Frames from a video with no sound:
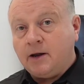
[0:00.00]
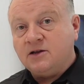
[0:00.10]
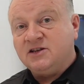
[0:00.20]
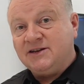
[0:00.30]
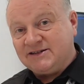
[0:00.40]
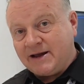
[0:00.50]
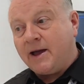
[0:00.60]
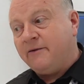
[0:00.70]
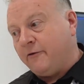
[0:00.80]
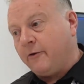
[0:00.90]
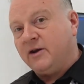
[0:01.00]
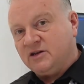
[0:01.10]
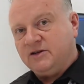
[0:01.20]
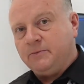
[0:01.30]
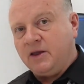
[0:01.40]
how to design for
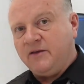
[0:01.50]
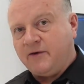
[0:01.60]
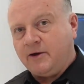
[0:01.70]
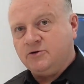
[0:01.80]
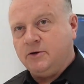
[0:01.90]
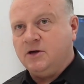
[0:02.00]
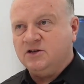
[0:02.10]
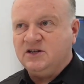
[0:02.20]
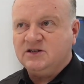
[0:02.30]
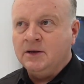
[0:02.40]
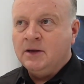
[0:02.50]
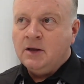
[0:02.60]
additive manufacturing, because it's